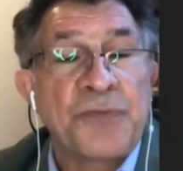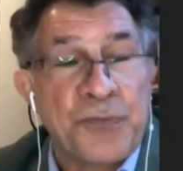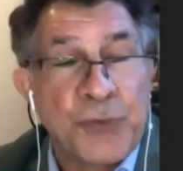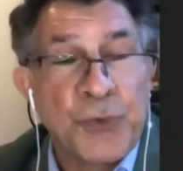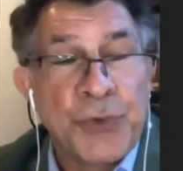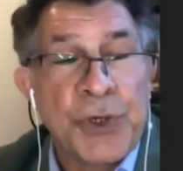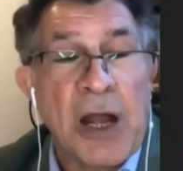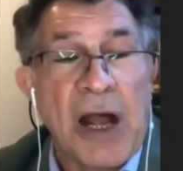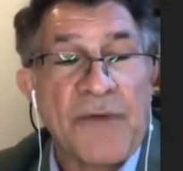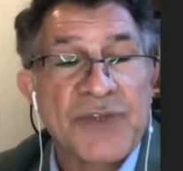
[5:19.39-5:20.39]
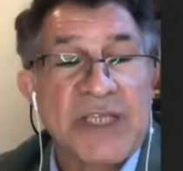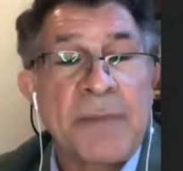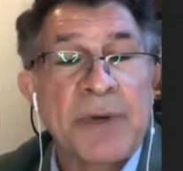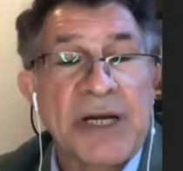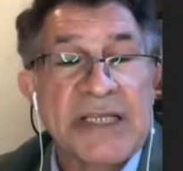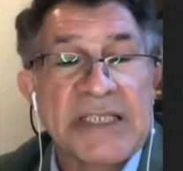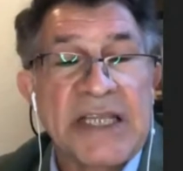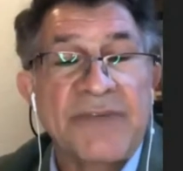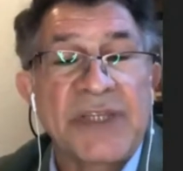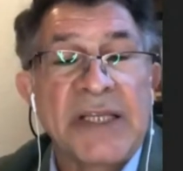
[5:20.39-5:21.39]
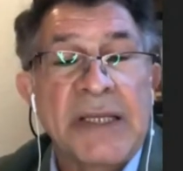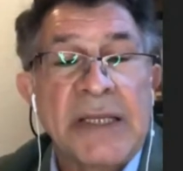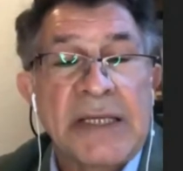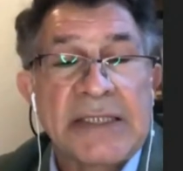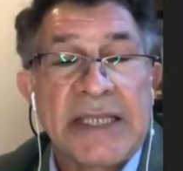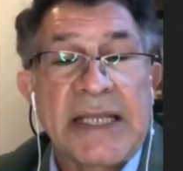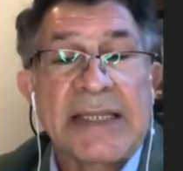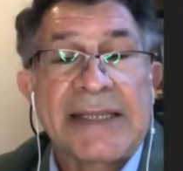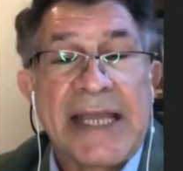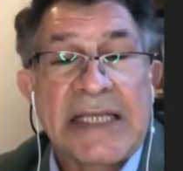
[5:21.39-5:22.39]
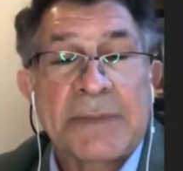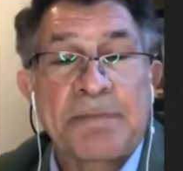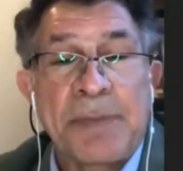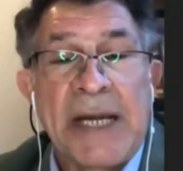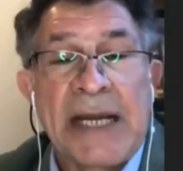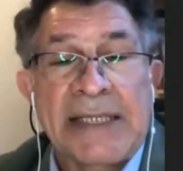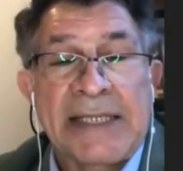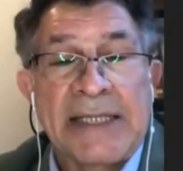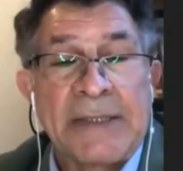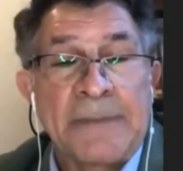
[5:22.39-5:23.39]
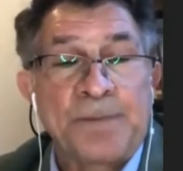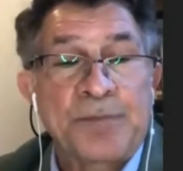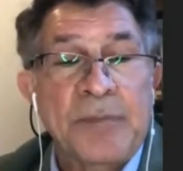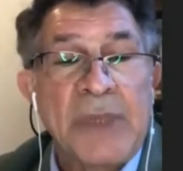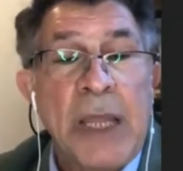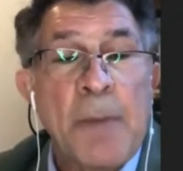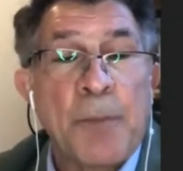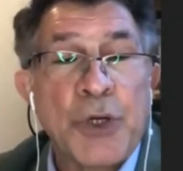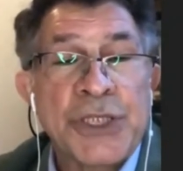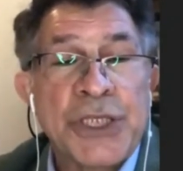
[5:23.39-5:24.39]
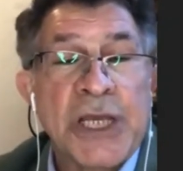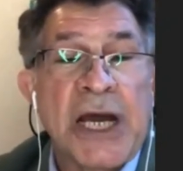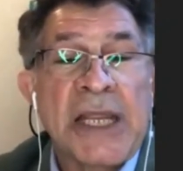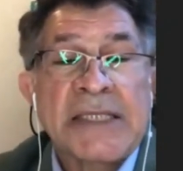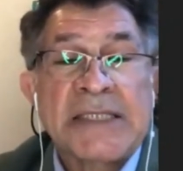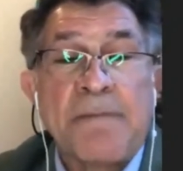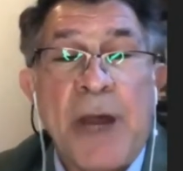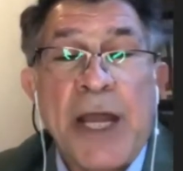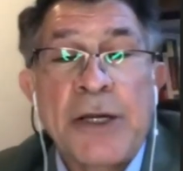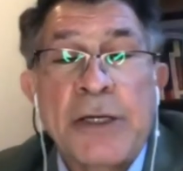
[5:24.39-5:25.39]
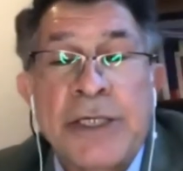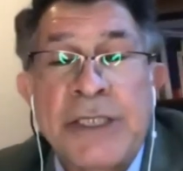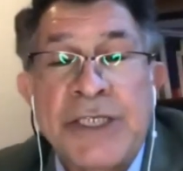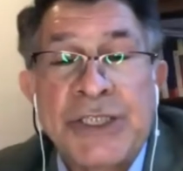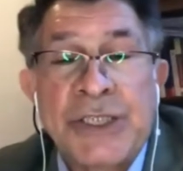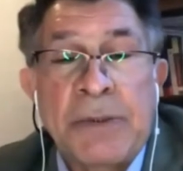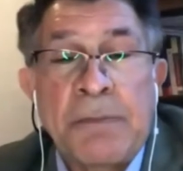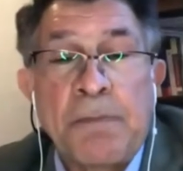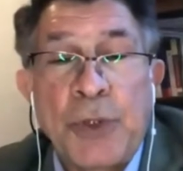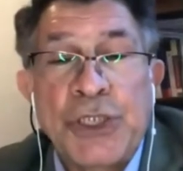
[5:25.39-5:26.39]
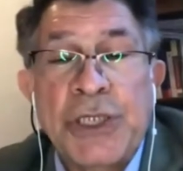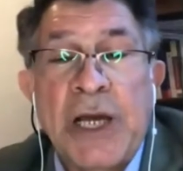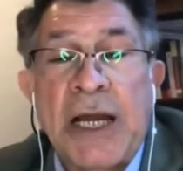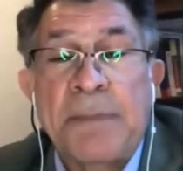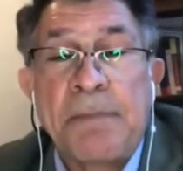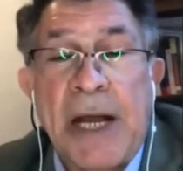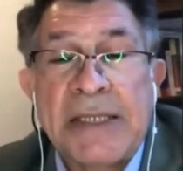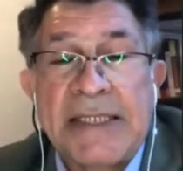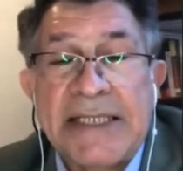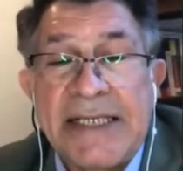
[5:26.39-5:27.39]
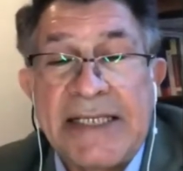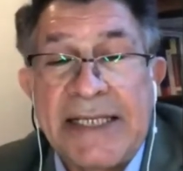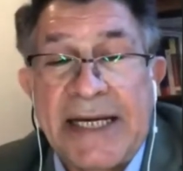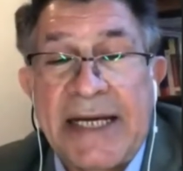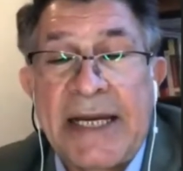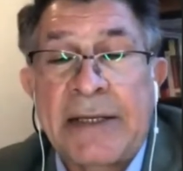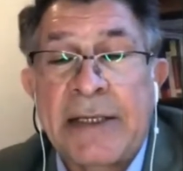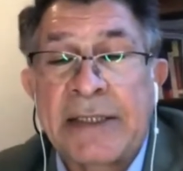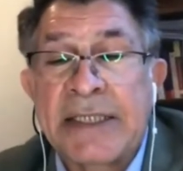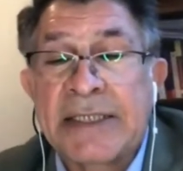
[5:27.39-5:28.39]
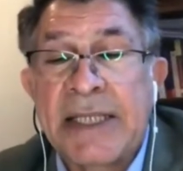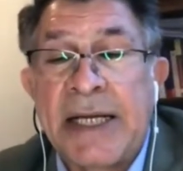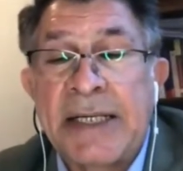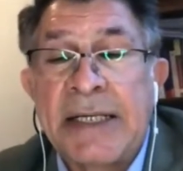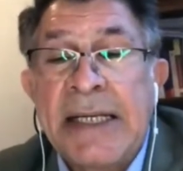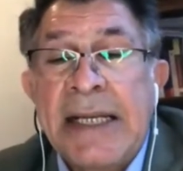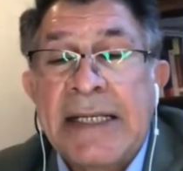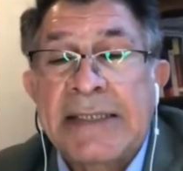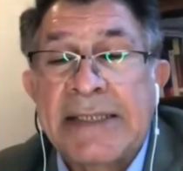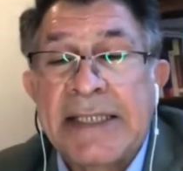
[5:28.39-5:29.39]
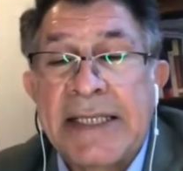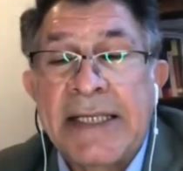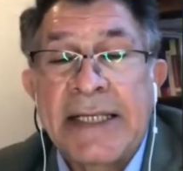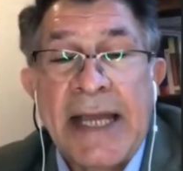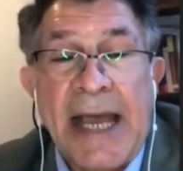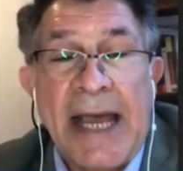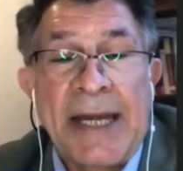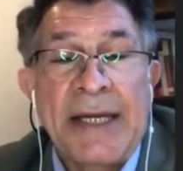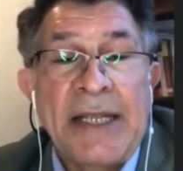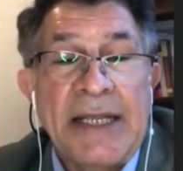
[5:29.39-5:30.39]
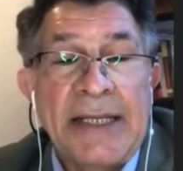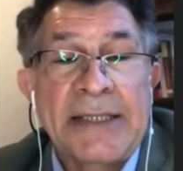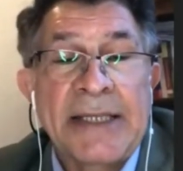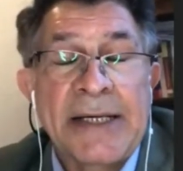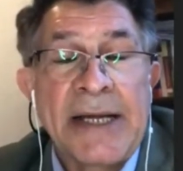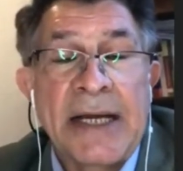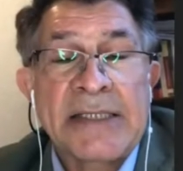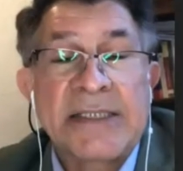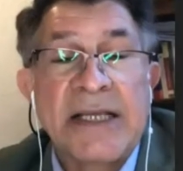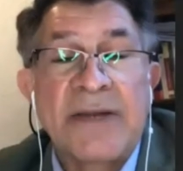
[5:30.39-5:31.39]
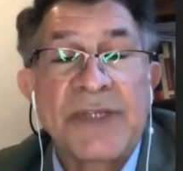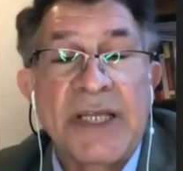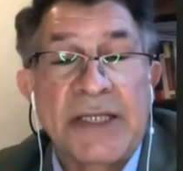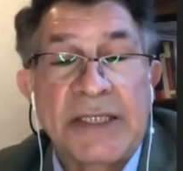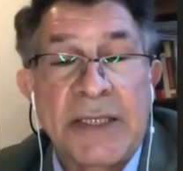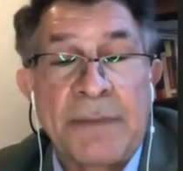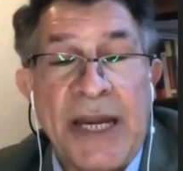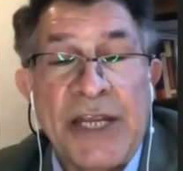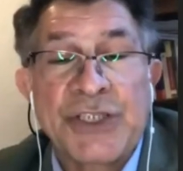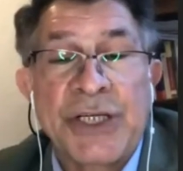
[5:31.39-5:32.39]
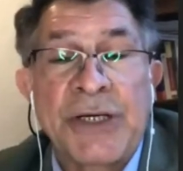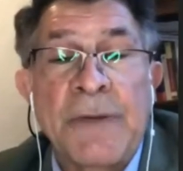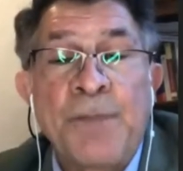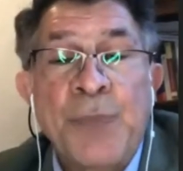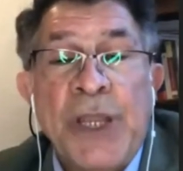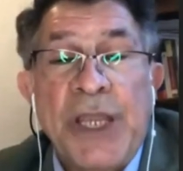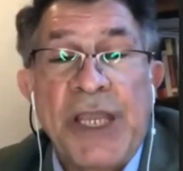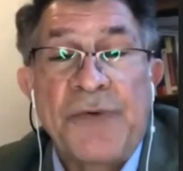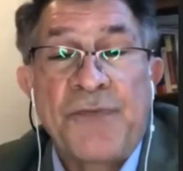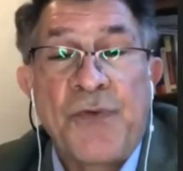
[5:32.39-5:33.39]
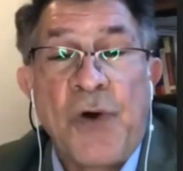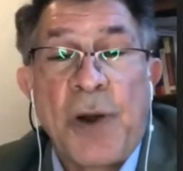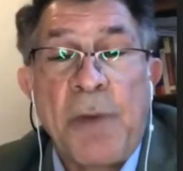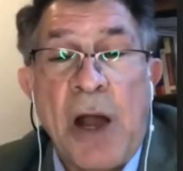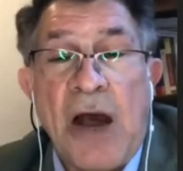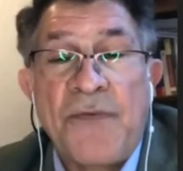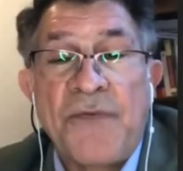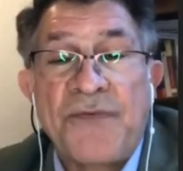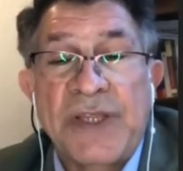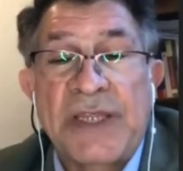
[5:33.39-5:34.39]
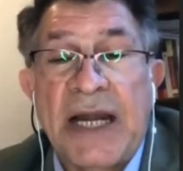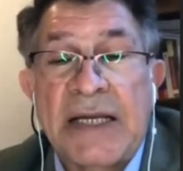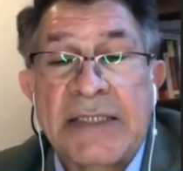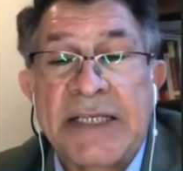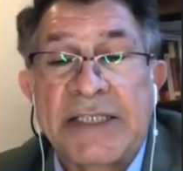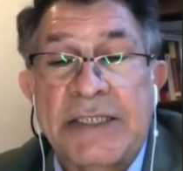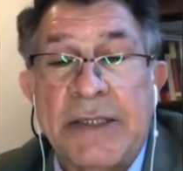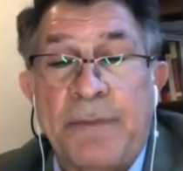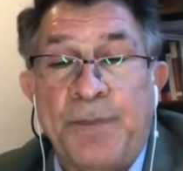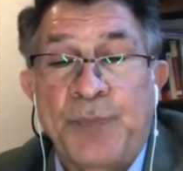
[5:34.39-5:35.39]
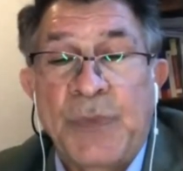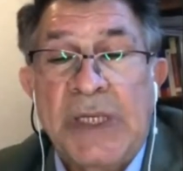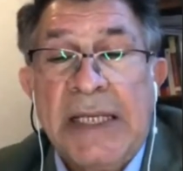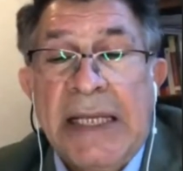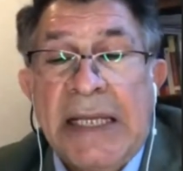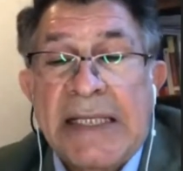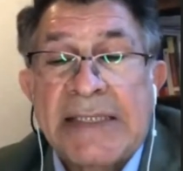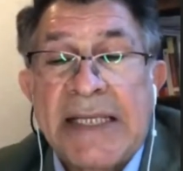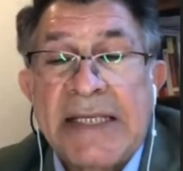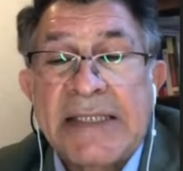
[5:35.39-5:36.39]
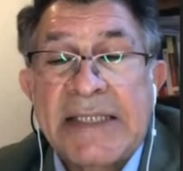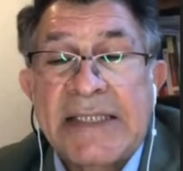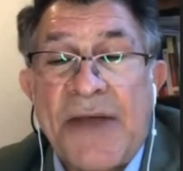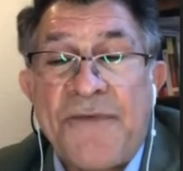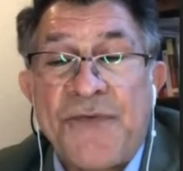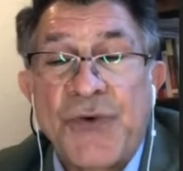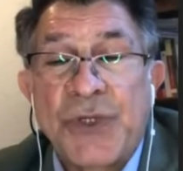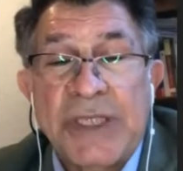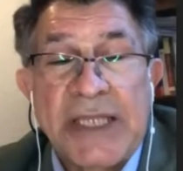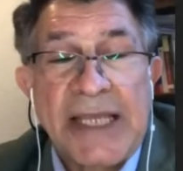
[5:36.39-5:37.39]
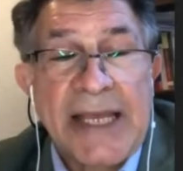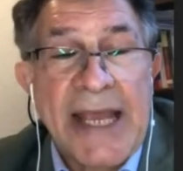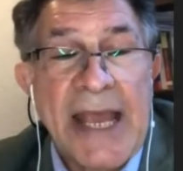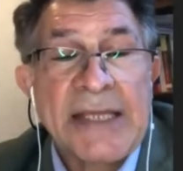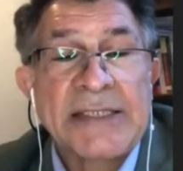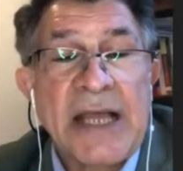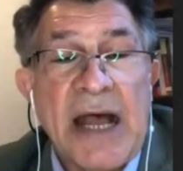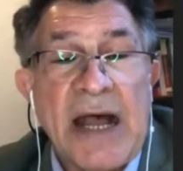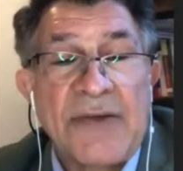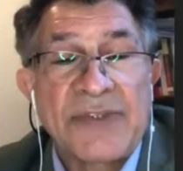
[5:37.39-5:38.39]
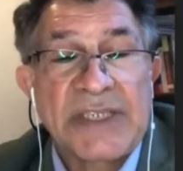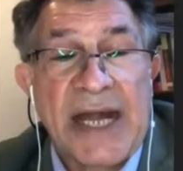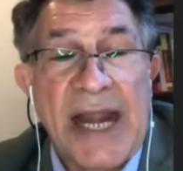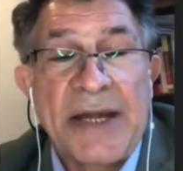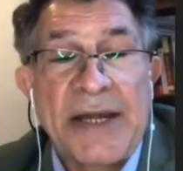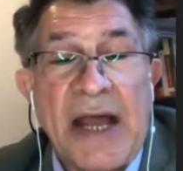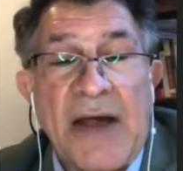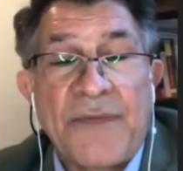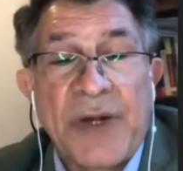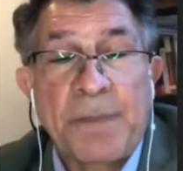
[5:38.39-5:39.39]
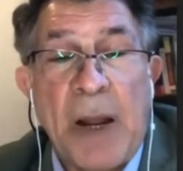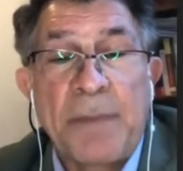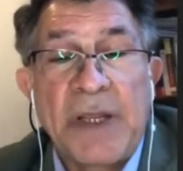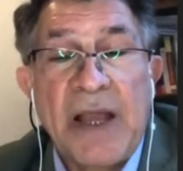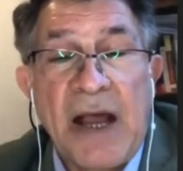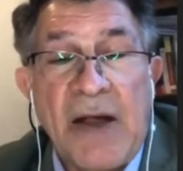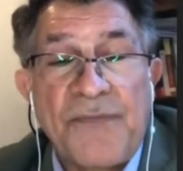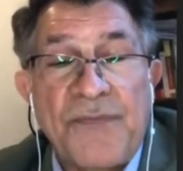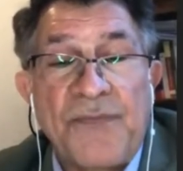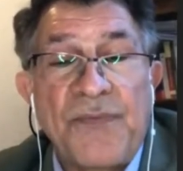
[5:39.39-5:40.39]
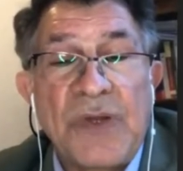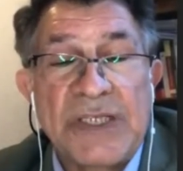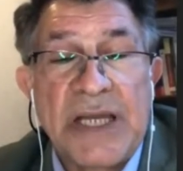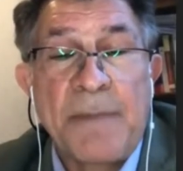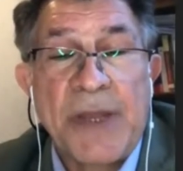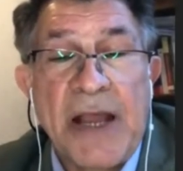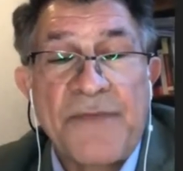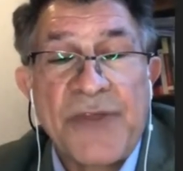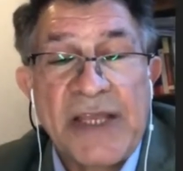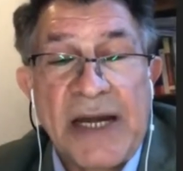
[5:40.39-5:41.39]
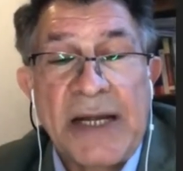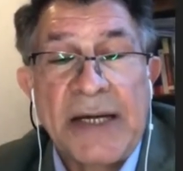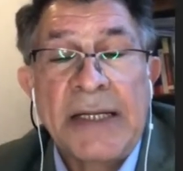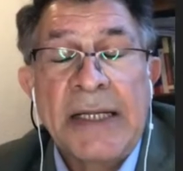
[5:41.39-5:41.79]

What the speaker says: 4 of them received the death penalty. Politically, the main Kurdish political parties in Iranian Kurdistan seeking an internal self-determination in form of federal system. Since the 4 decades of the reign of Republic of Islamic of Iran,